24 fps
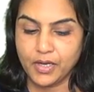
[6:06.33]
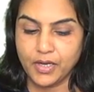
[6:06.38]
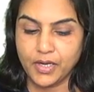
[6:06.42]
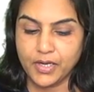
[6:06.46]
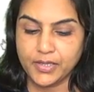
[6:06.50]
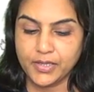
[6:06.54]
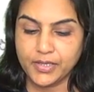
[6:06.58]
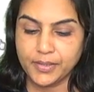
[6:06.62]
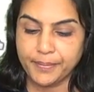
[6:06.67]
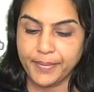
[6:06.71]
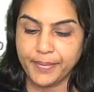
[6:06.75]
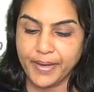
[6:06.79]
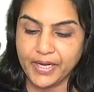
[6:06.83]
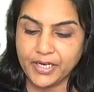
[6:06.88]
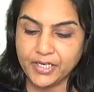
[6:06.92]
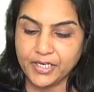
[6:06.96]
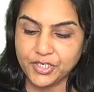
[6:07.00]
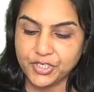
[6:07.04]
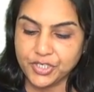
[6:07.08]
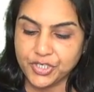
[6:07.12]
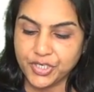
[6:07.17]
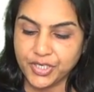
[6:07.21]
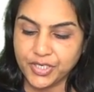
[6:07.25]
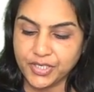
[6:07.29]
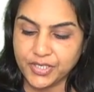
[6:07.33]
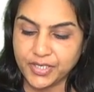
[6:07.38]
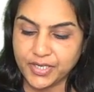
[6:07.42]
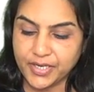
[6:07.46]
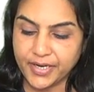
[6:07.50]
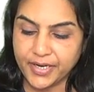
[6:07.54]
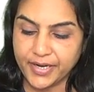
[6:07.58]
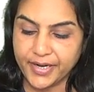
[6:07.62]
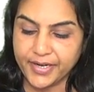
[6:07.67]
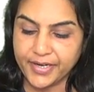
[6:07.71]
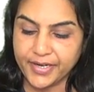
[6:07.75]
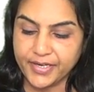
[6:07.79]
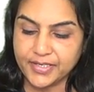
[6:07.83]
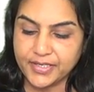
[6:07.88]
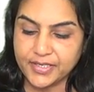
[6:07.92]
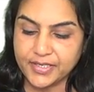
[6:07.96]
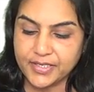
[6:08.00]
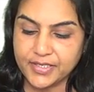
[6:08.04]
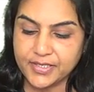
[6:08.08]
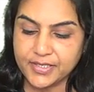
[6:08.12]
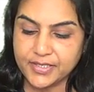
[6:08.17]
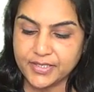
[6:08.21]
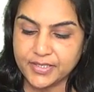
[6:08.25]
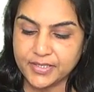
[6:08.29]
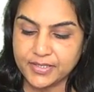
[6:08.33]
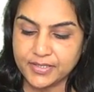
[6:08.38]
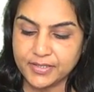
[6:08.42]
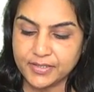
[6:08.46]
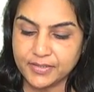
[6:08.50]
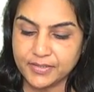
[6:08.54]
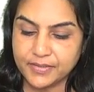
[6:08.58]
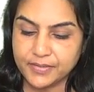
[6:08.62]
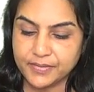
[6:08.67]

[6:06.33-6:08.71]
In the balance sheet, creditors